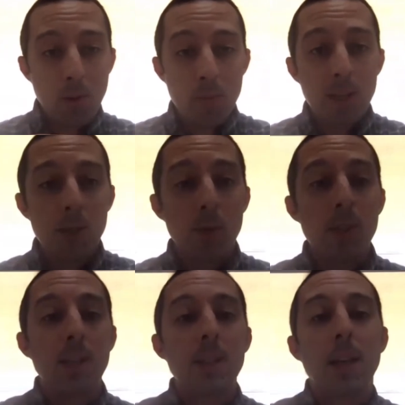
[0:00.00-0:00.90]
those
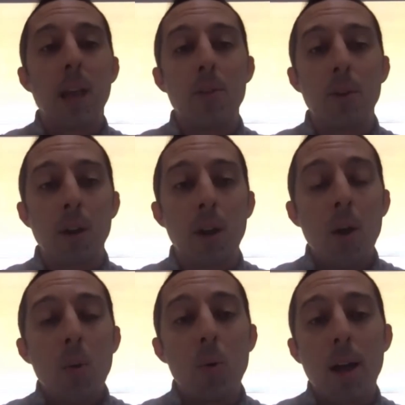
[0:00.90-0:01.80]
things together, we'll